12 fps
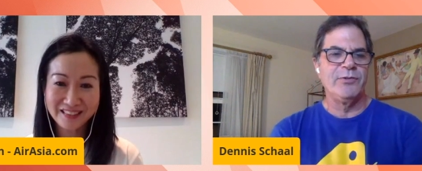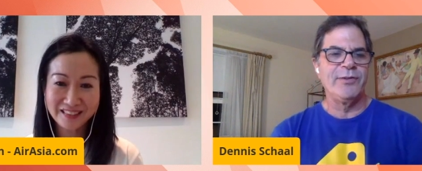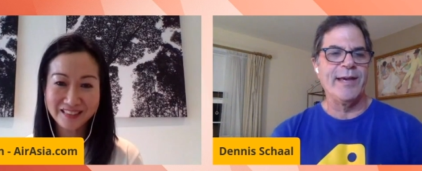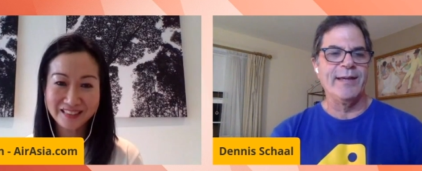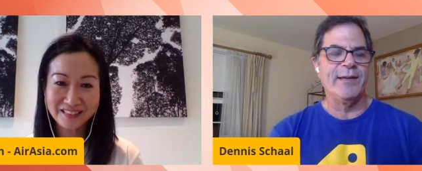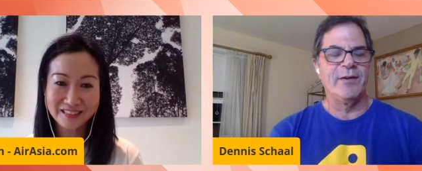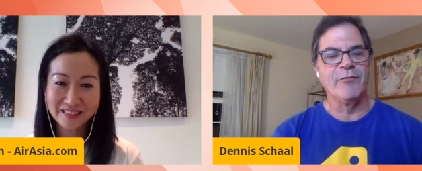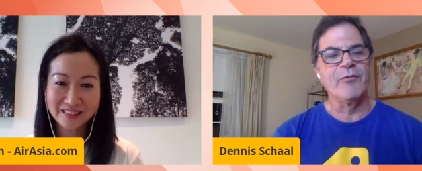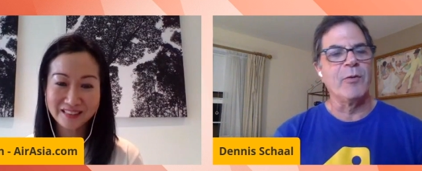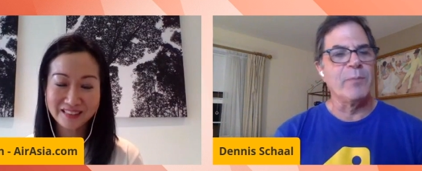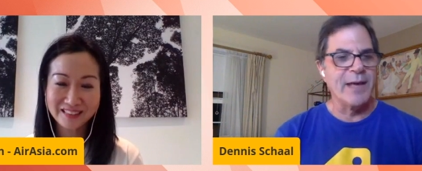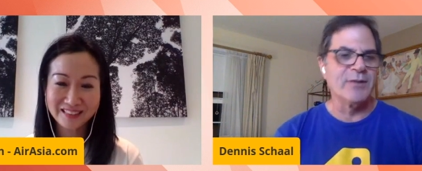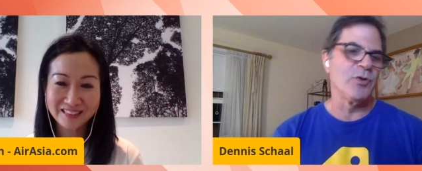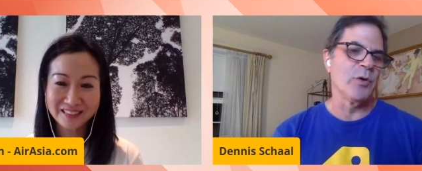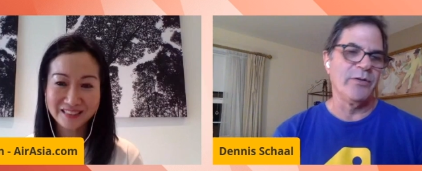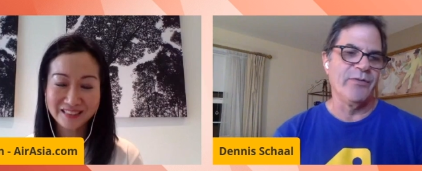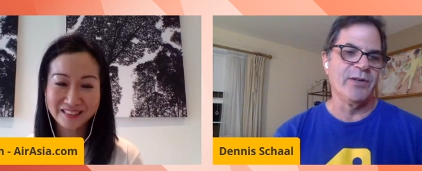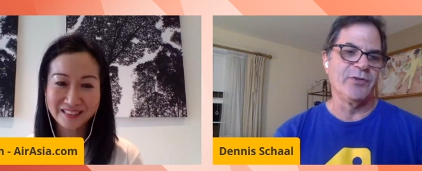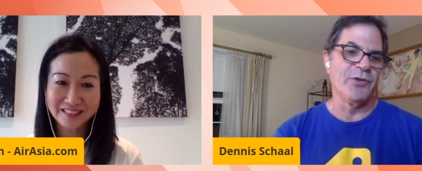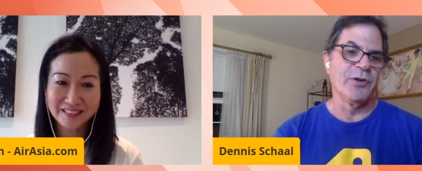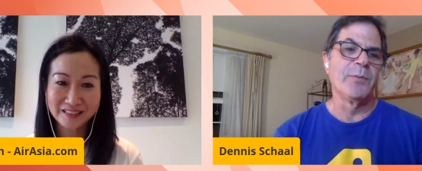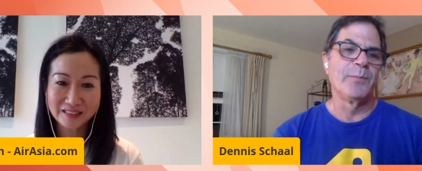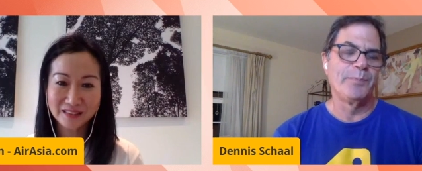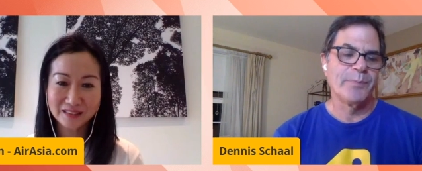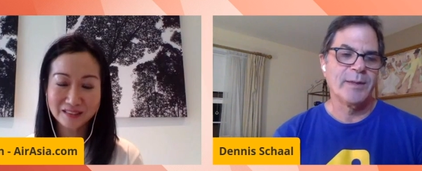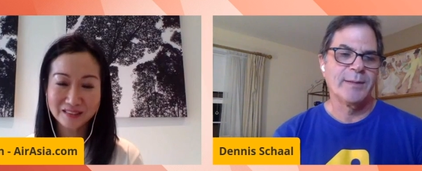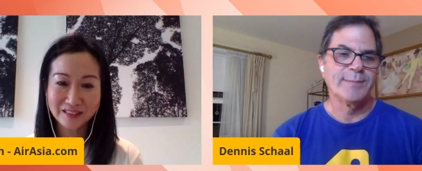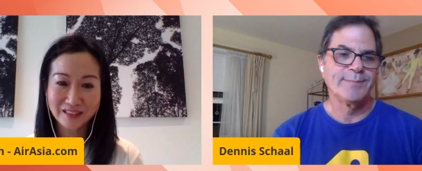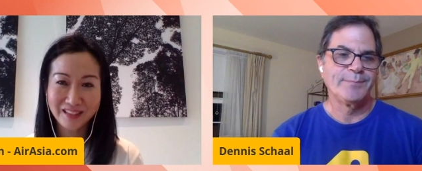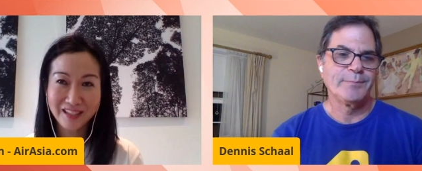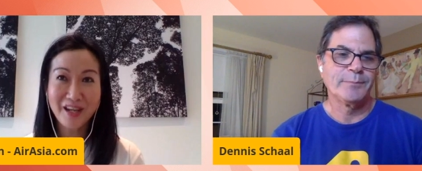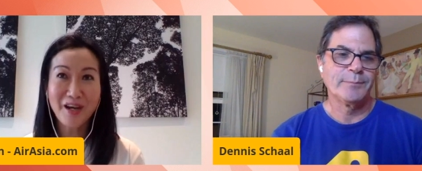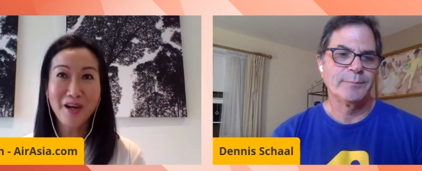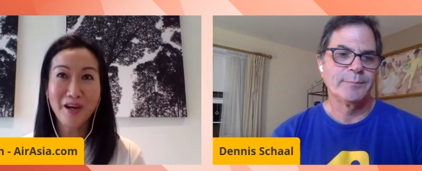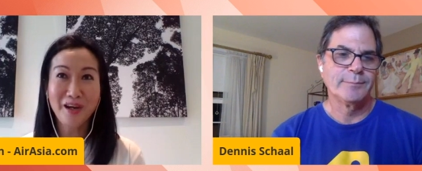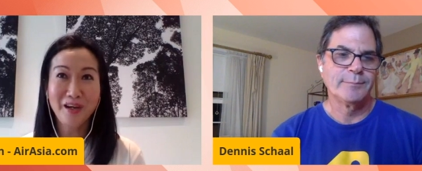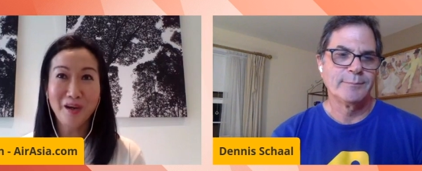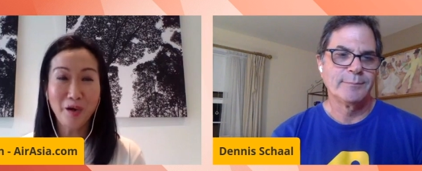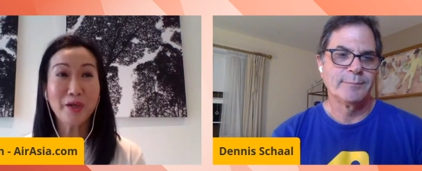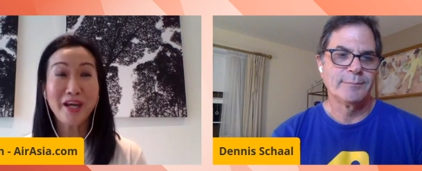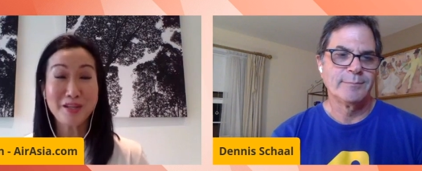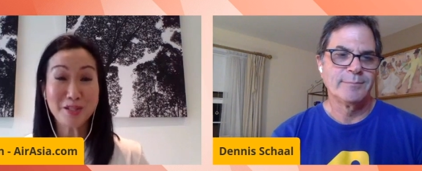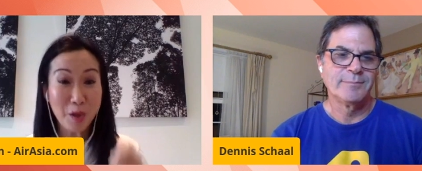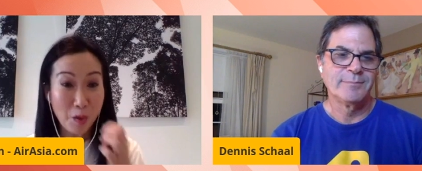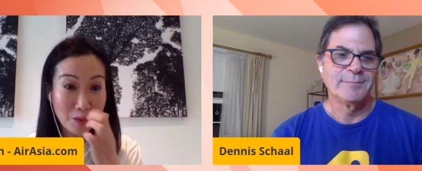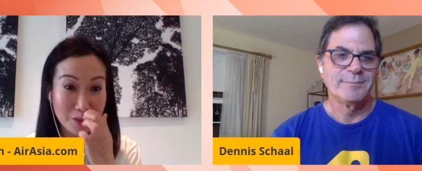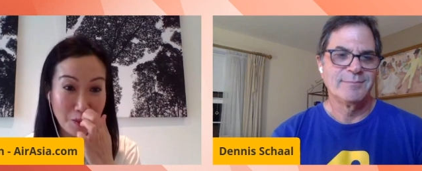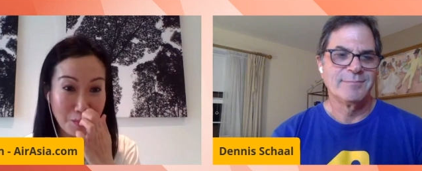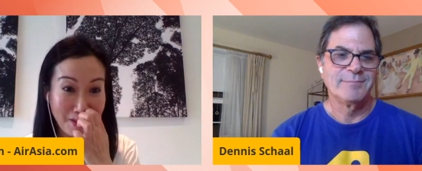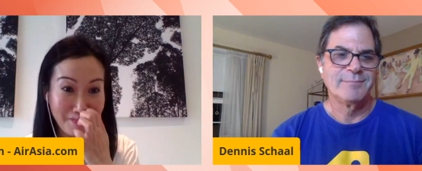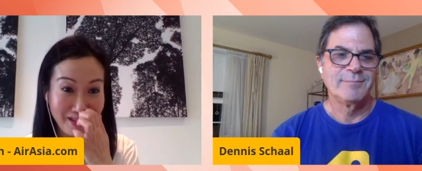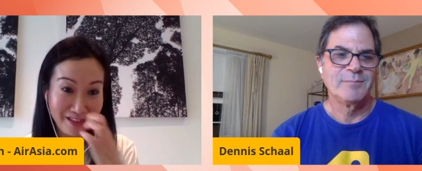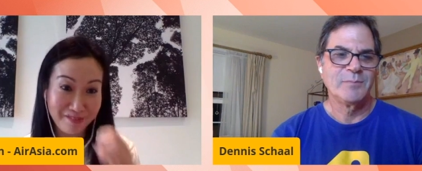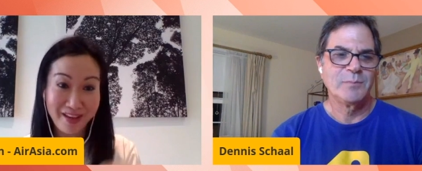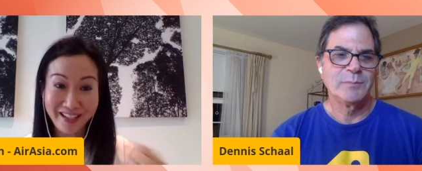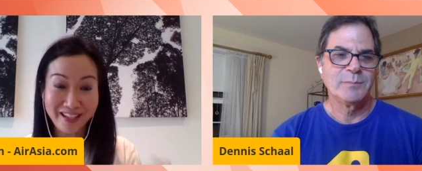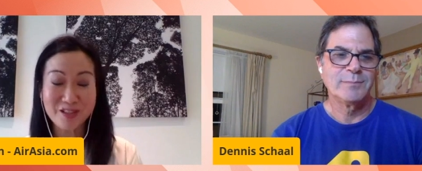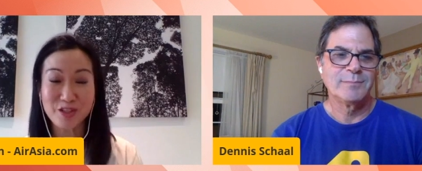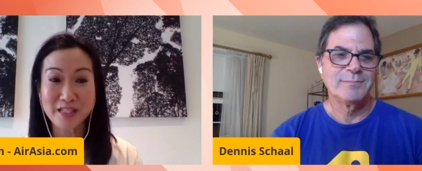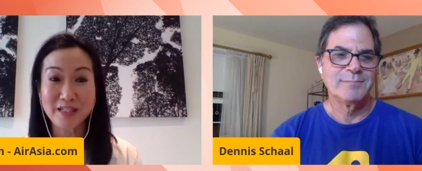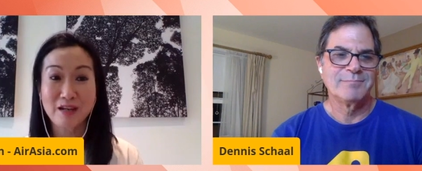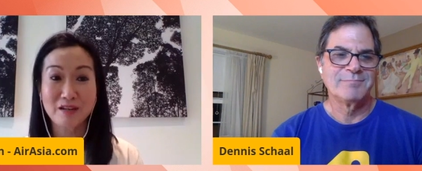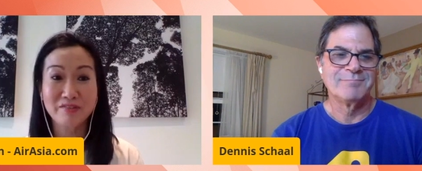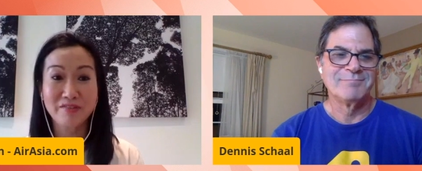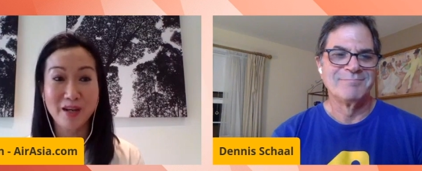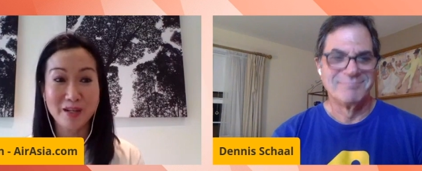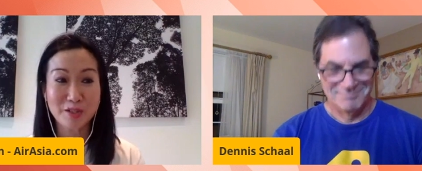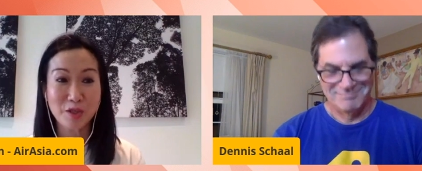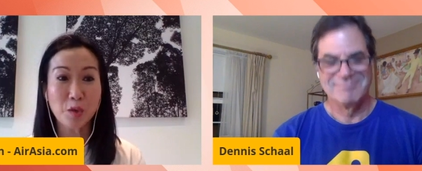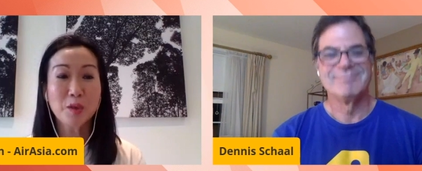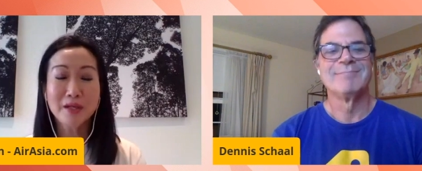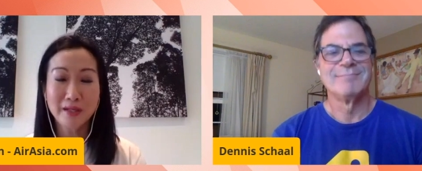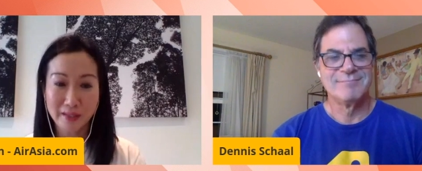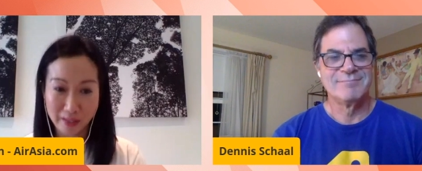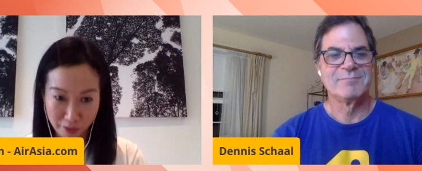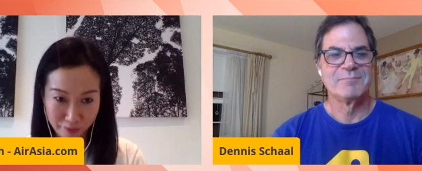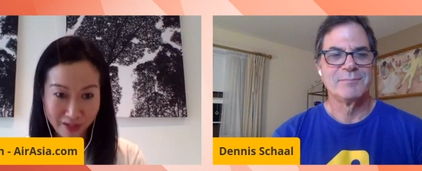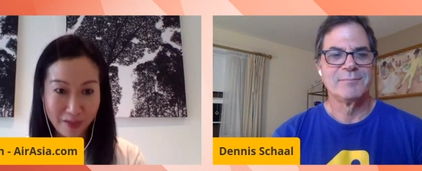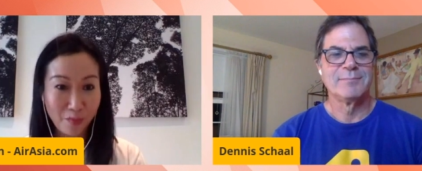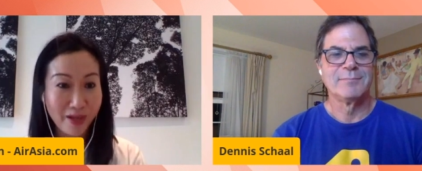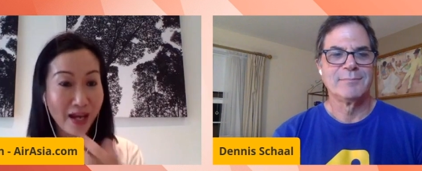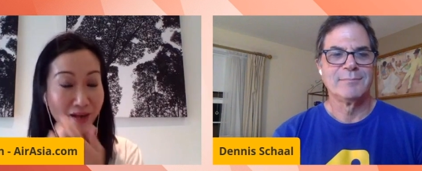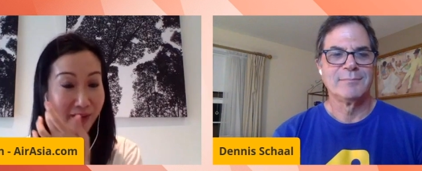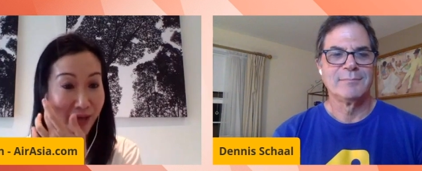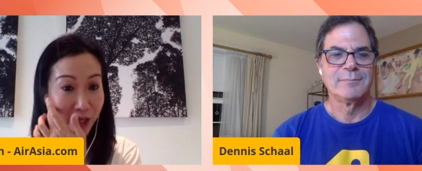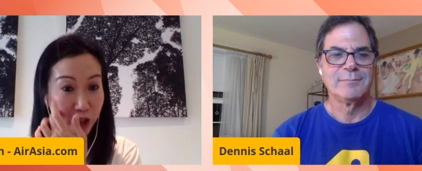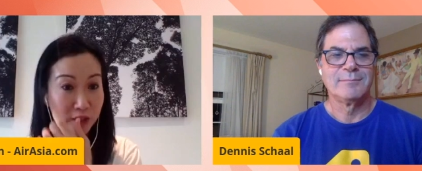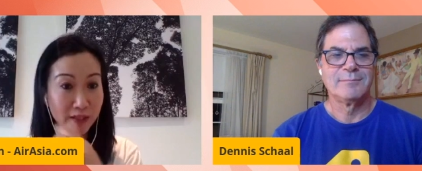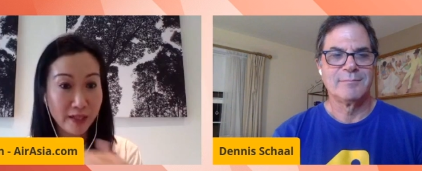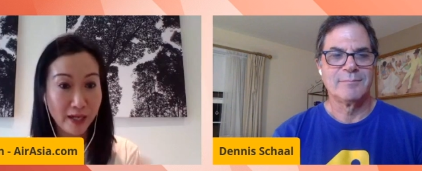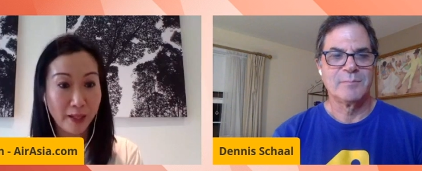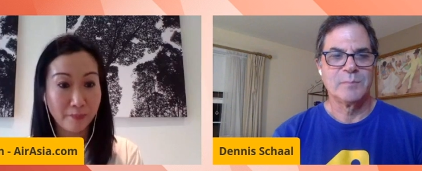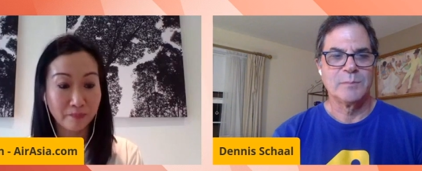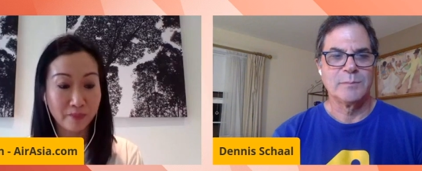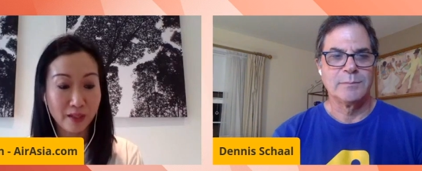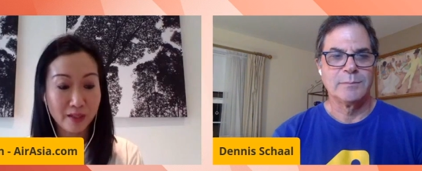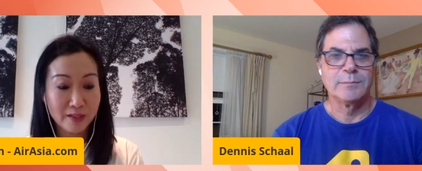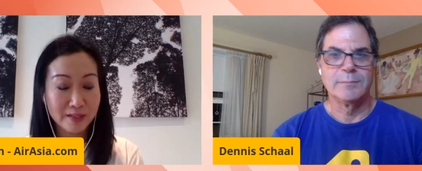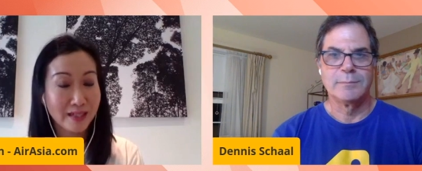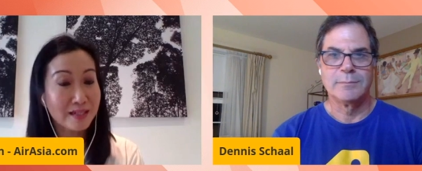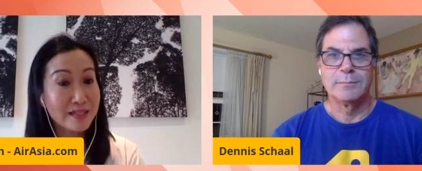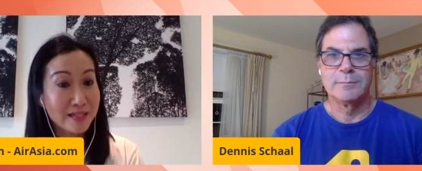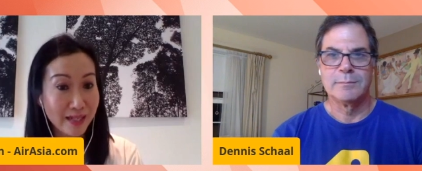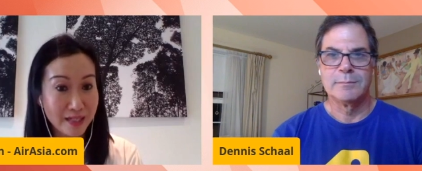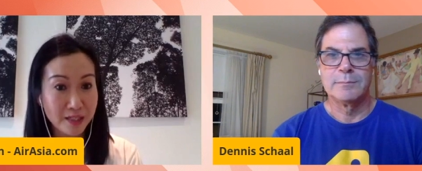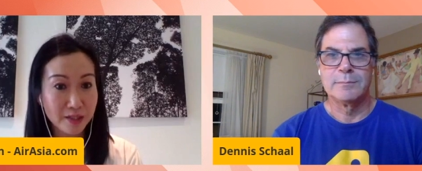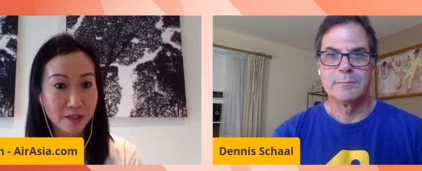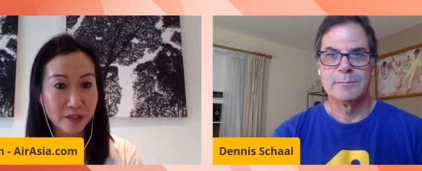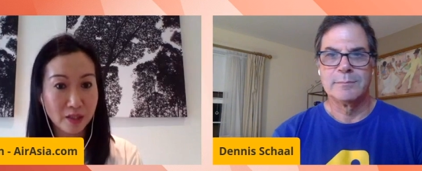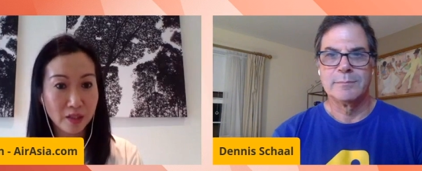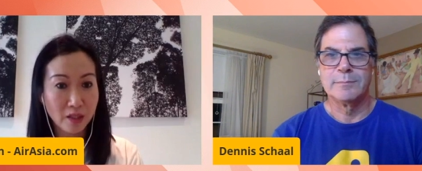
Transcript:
Speaker 1: did you take from that joint venture?
Speaker 2: Okay, so maybe if I can just clarify. So agree, we have actually sunsetted